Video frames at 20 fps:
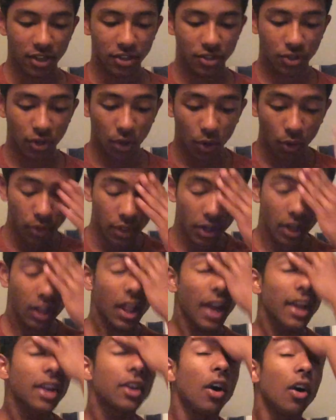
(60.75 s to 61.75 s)
So the
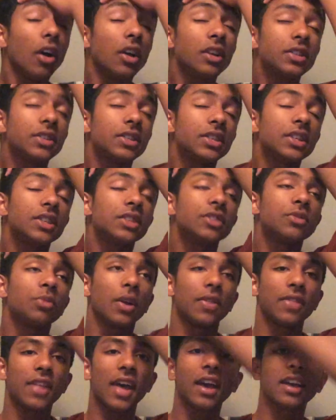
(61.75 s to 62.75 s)
glycolysis,
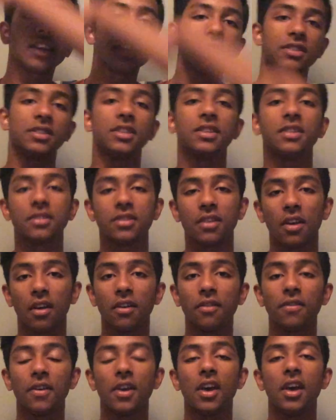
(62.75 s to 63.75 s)
what that consists
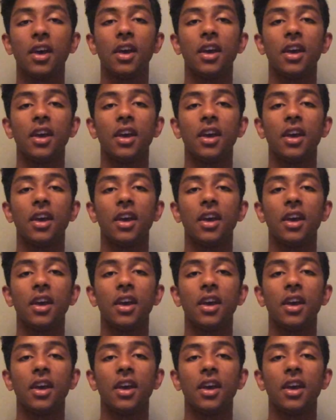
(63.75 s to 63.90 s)
of,